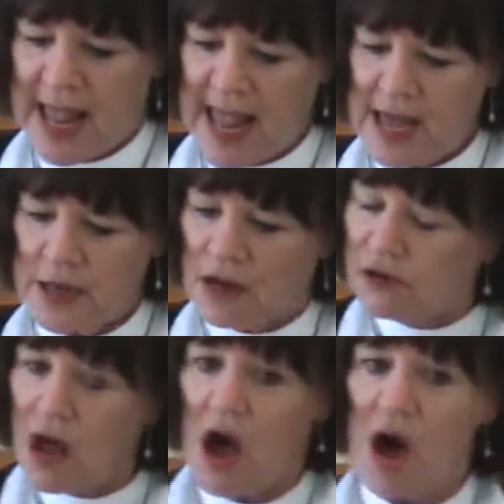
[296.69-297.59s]

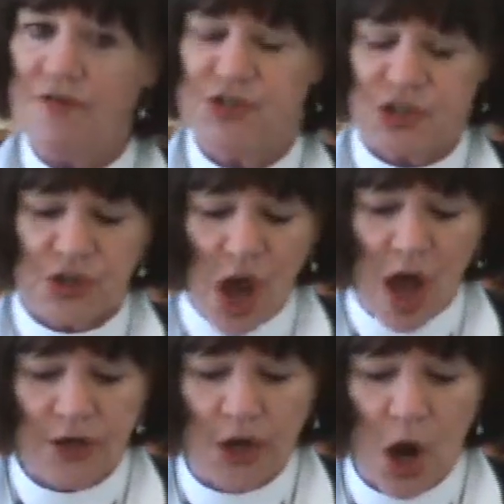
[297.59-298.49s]
and love should
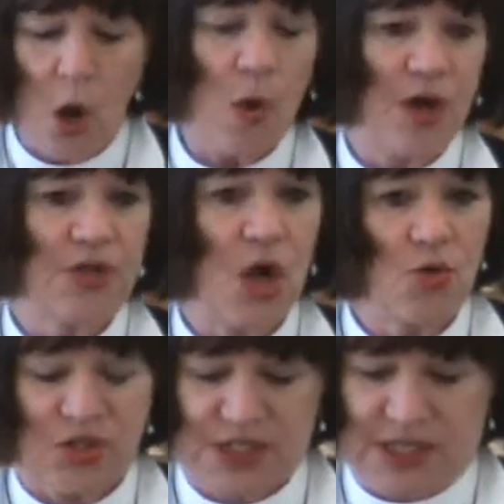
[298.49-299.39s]
not go
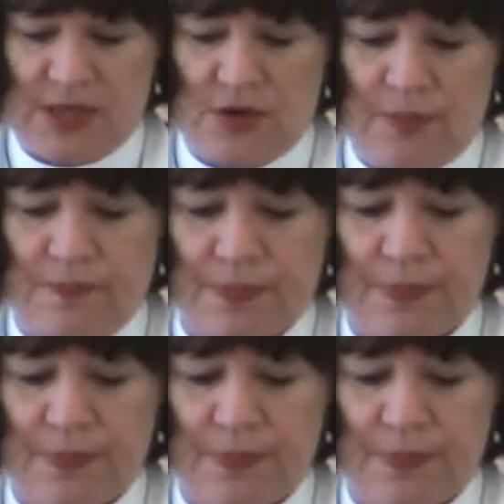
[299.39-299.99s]
unnoticed here.